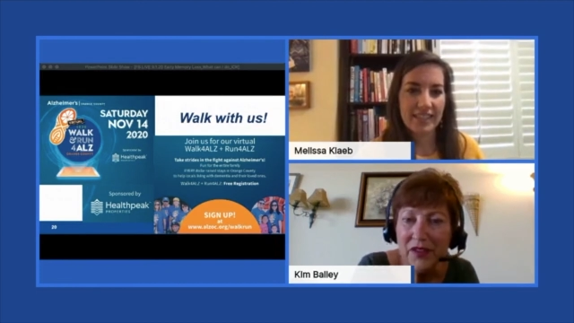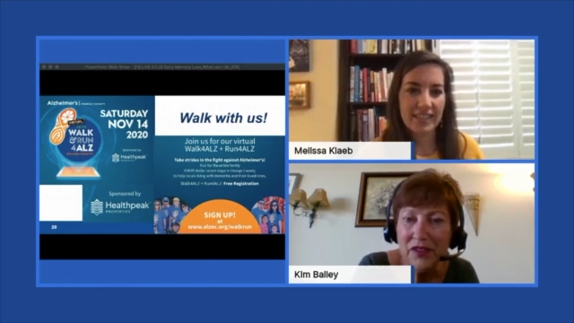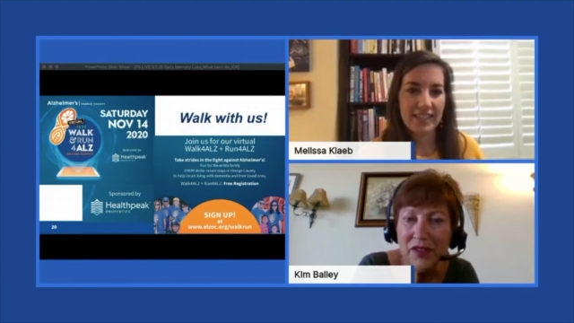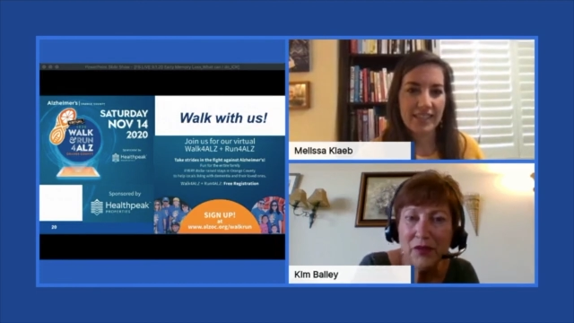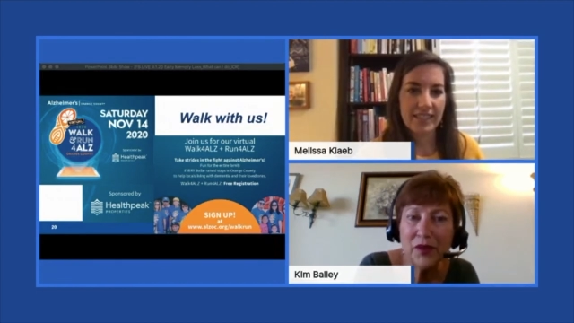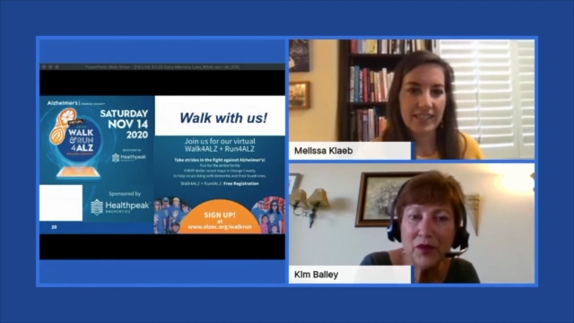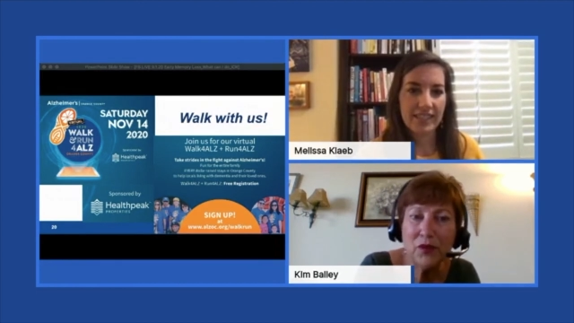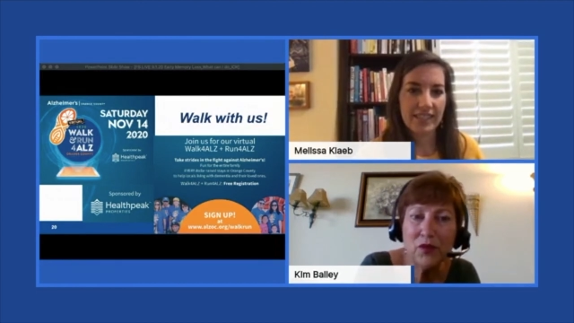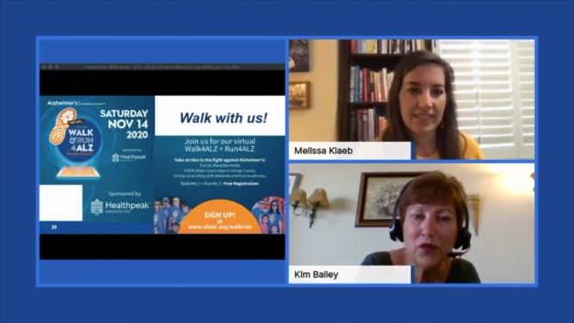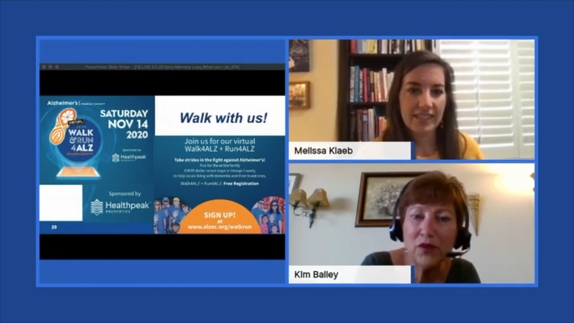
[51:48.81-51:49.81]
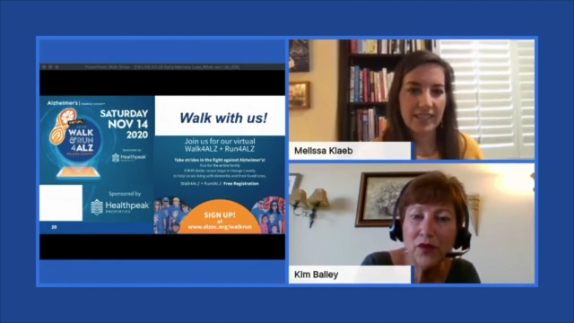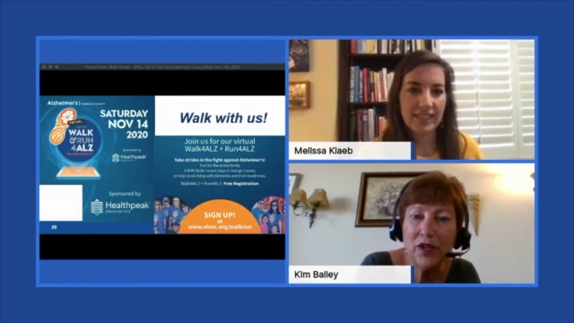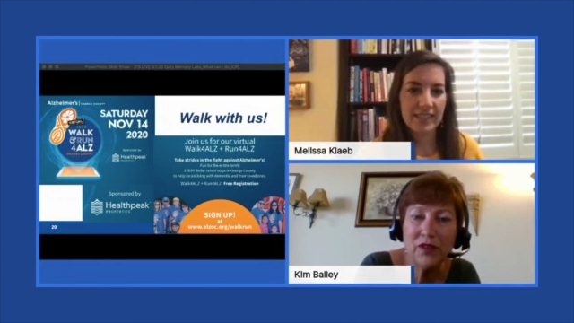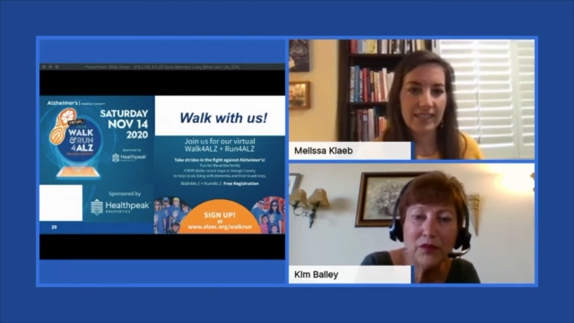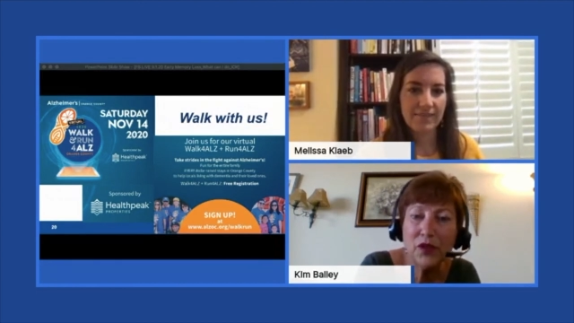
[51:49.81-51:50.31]
Speaker 1: year. We're going to work.
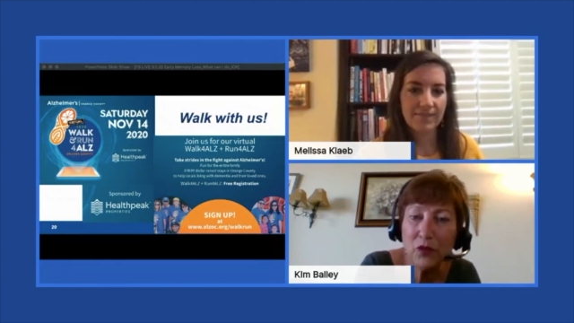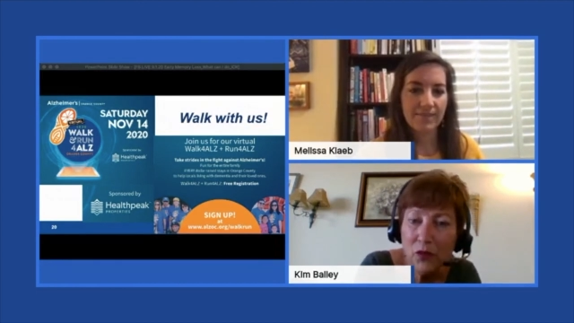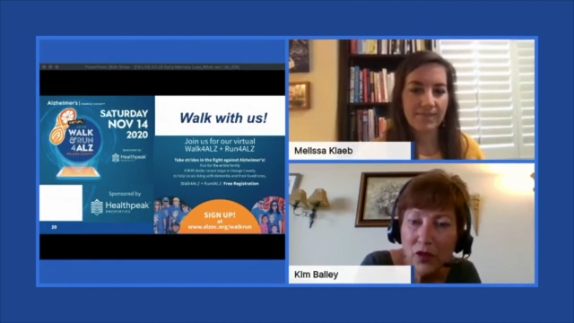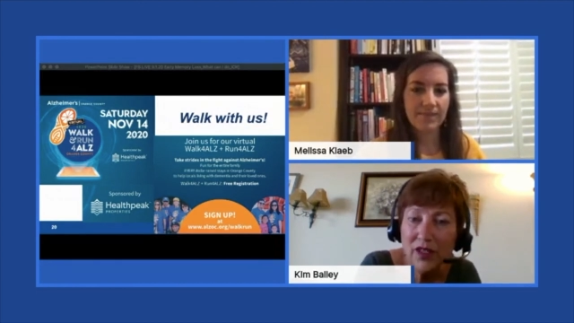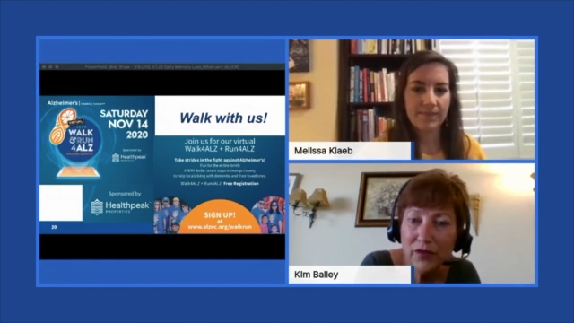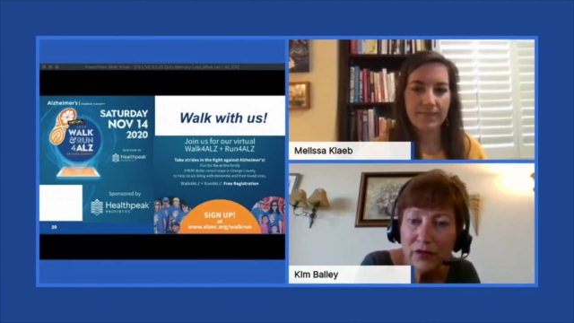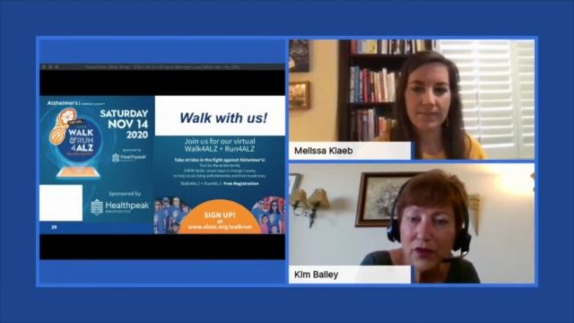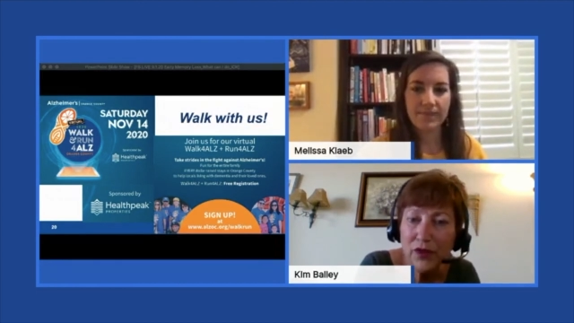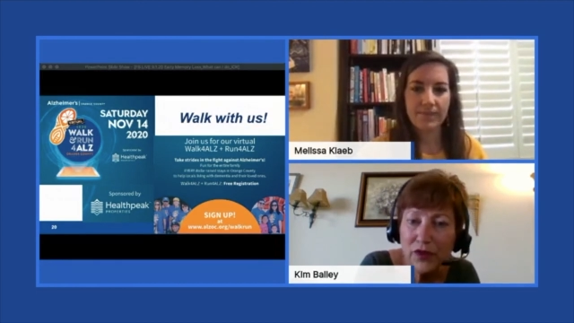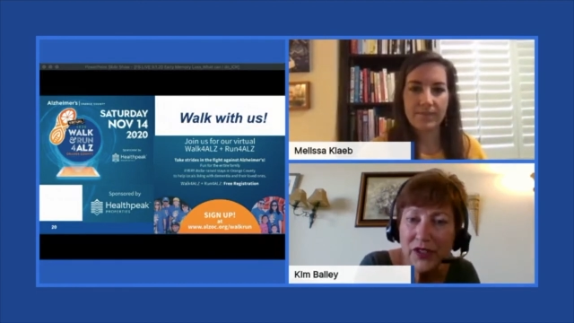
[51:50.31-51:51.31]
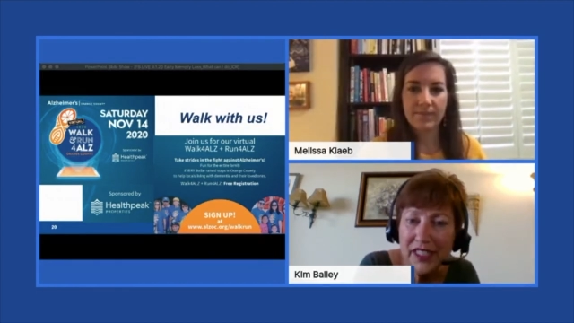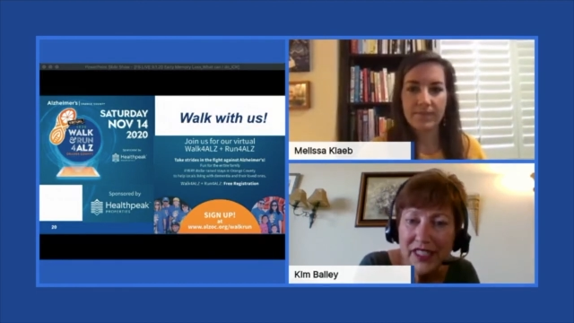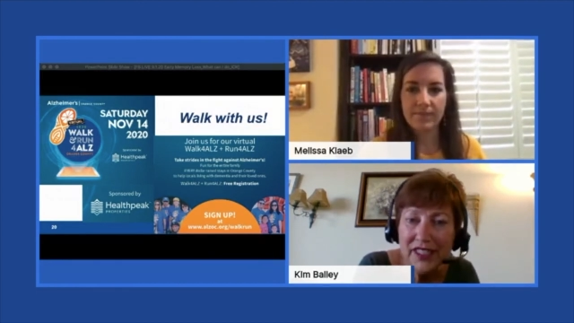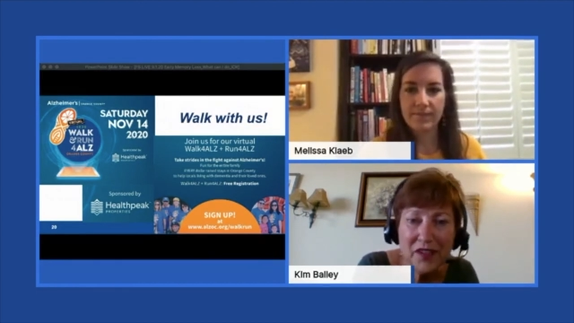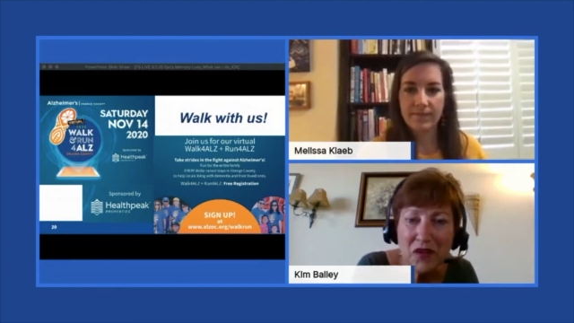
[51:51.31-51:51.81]
Uh, we're going to walk
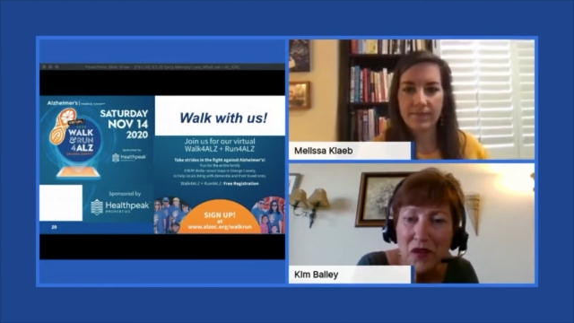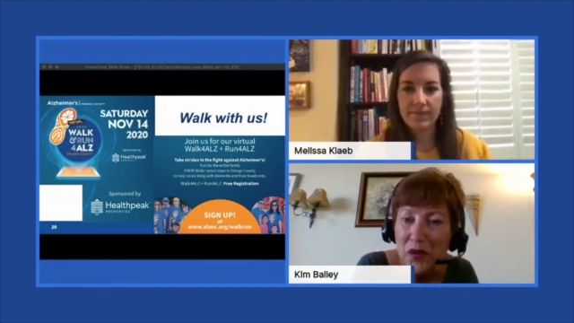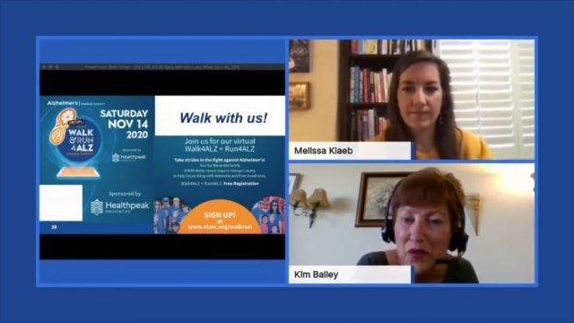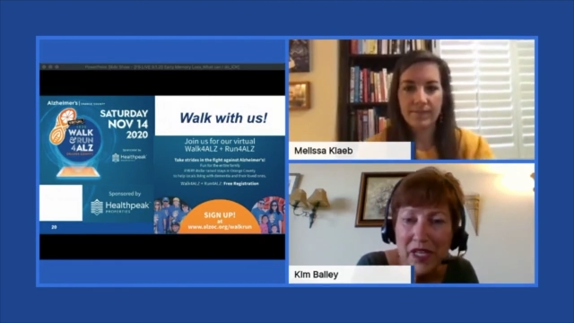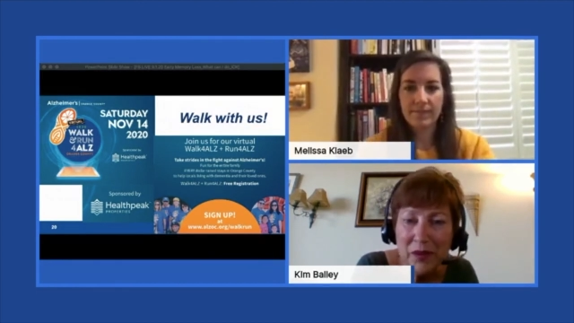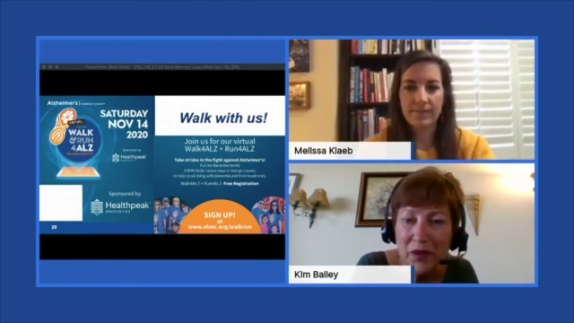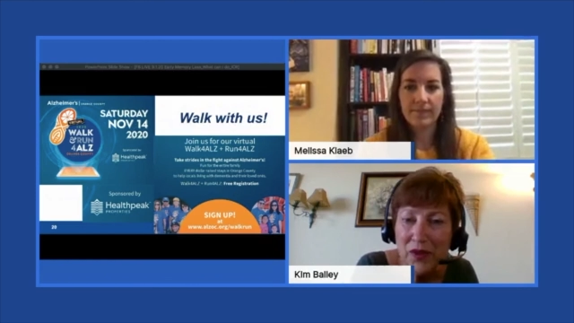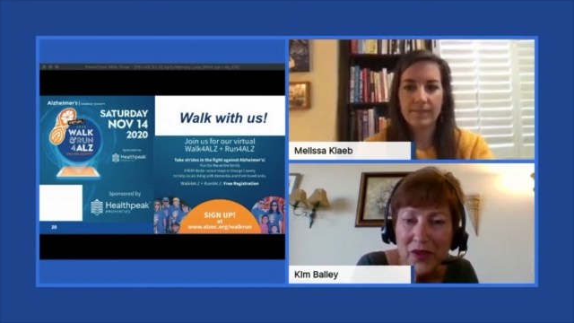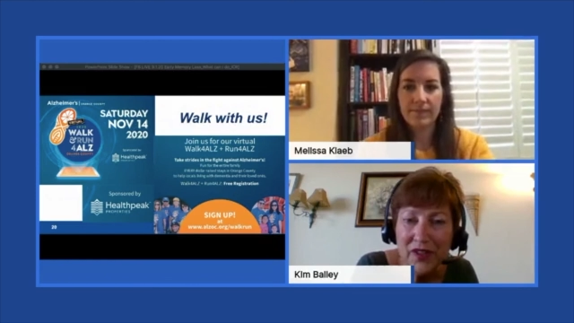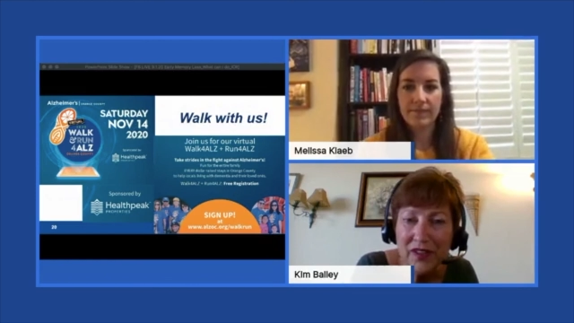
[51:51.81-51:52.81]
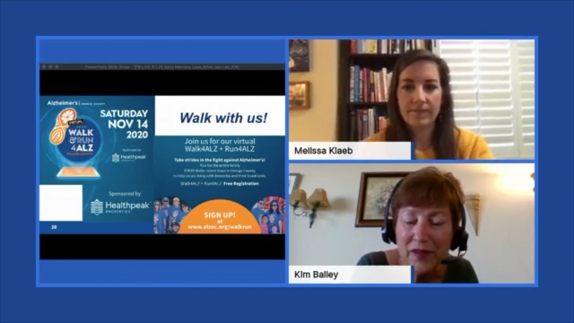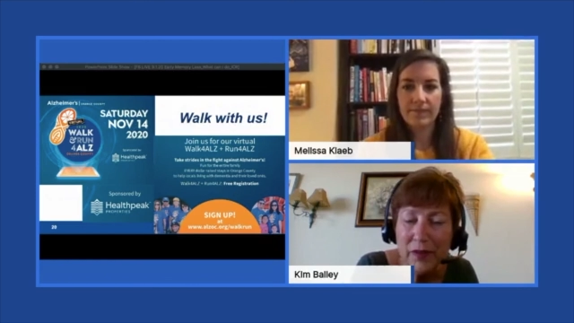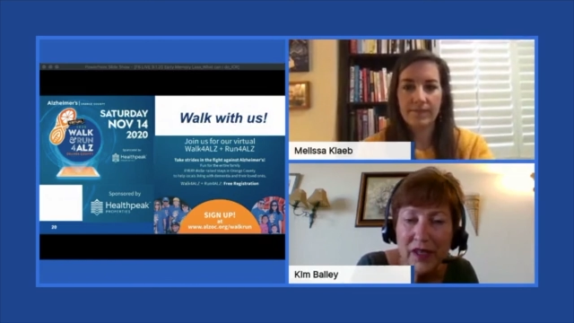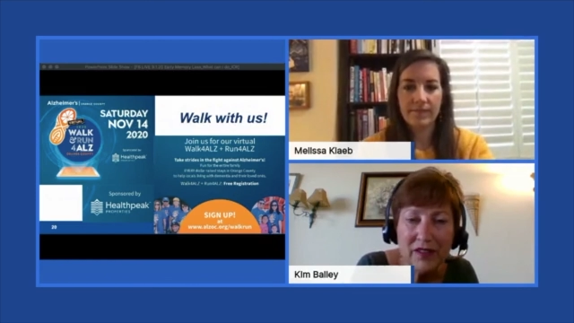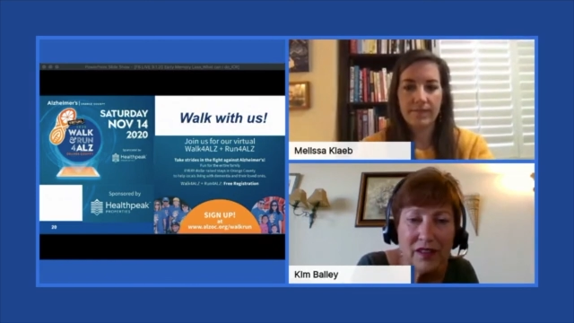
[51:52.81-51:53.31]
virtually in our own neighborhoods,
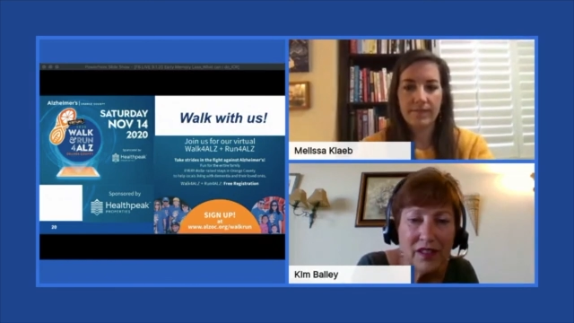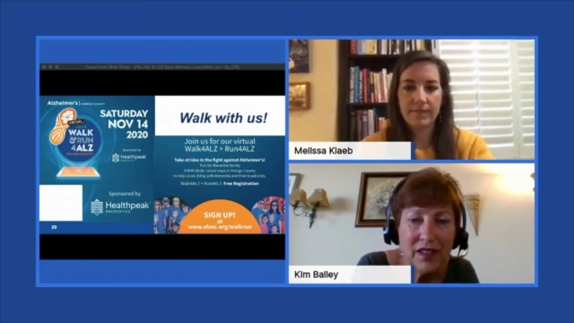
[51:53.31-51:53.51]
but